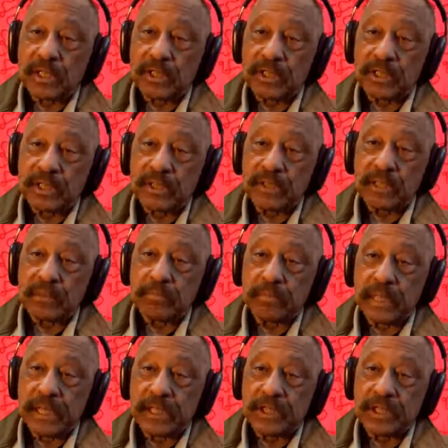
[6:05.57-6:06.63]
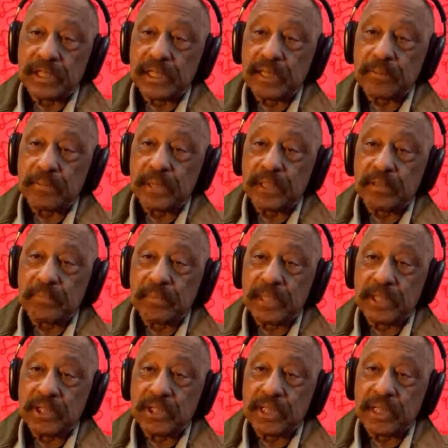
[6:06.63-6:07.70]
Now you can imagine how big a mess
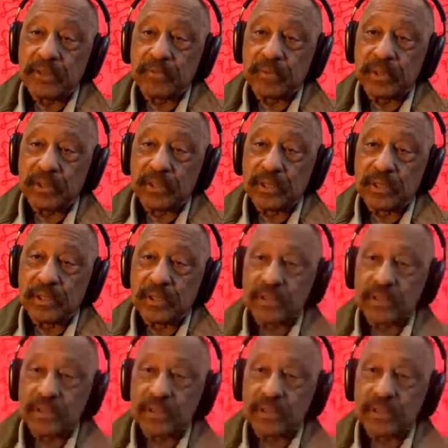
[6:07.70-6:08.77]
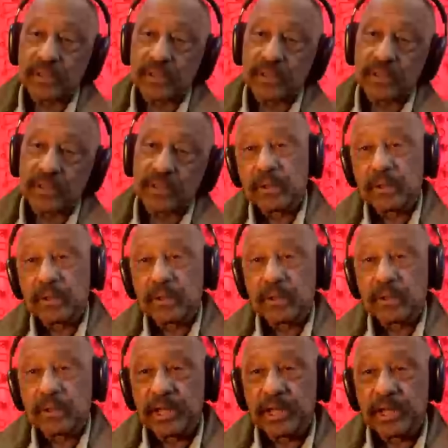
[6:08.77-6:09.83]
that would cause. So it's all
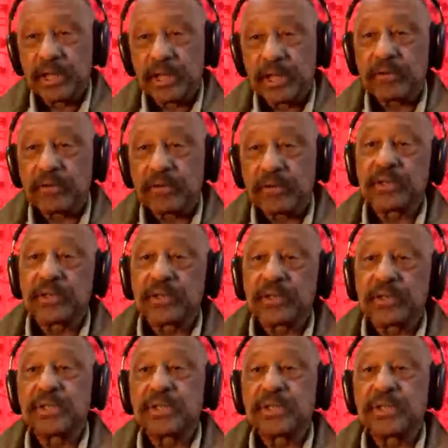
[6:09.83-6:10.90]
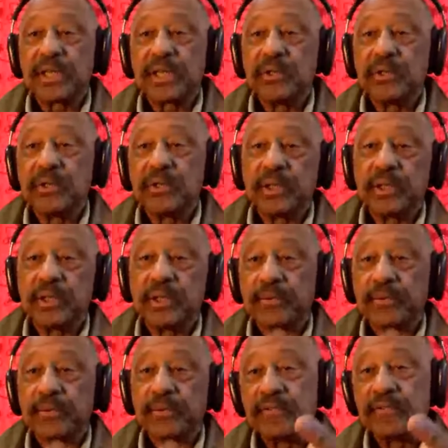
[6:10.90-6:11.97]
endemic across this thing, new and
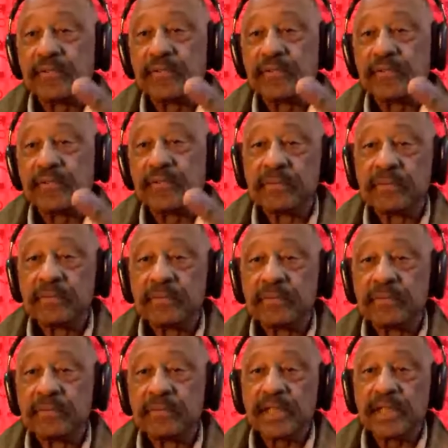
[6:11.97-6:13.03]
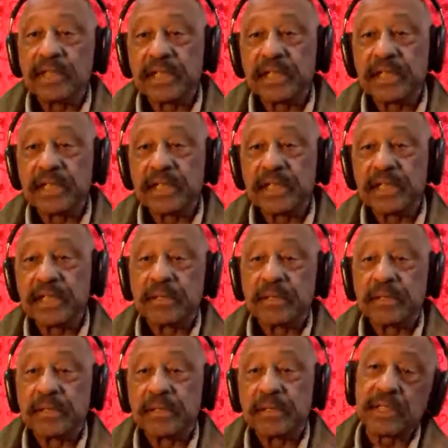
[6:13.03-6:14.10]
improved and forget
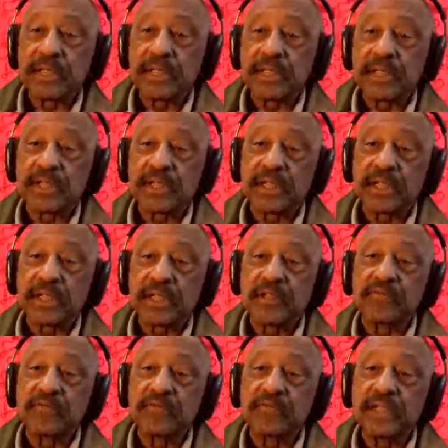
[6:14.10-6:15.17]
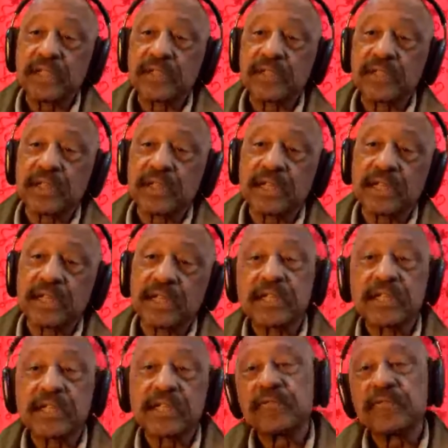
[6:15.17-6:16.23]
experience. That's an inconvenient thing that
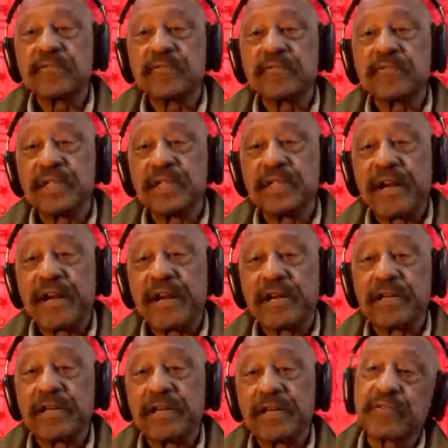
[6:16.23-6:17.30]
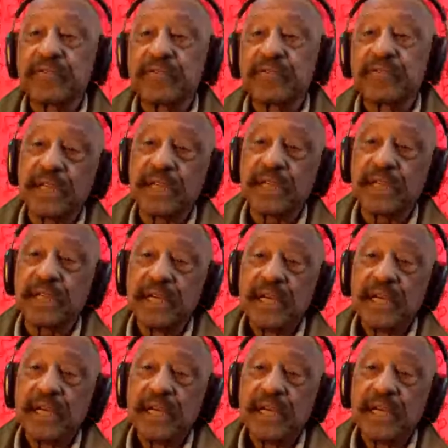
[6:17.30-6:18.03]
doesn't fit the narrative of we